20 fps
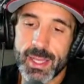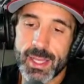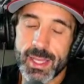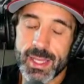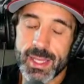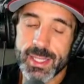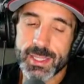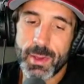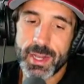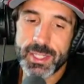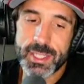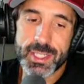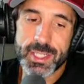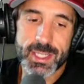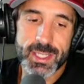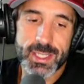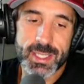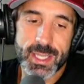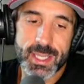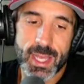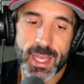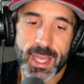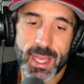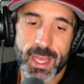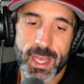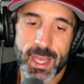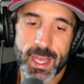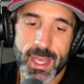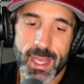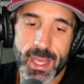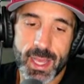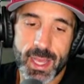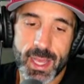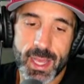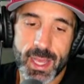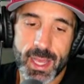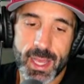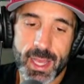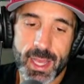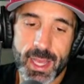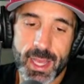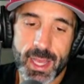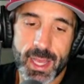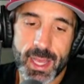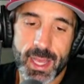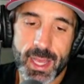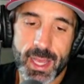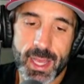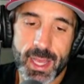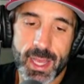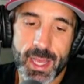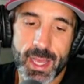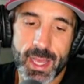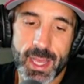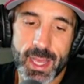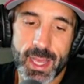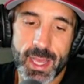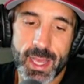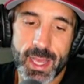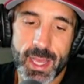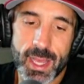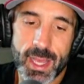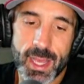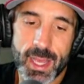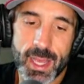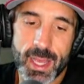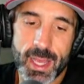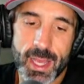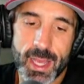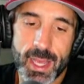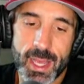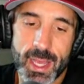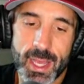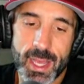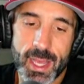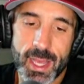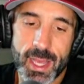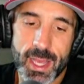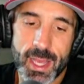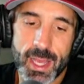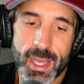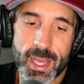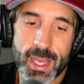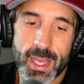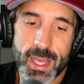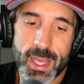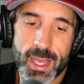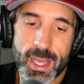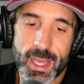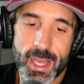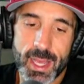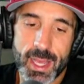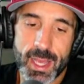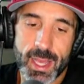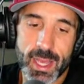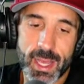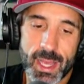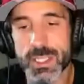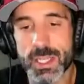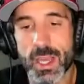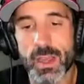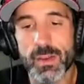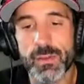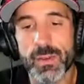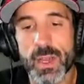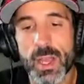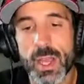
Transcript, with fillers: as much as I wish you could hear this, I, I do want to honor his memory by sharing this stuff.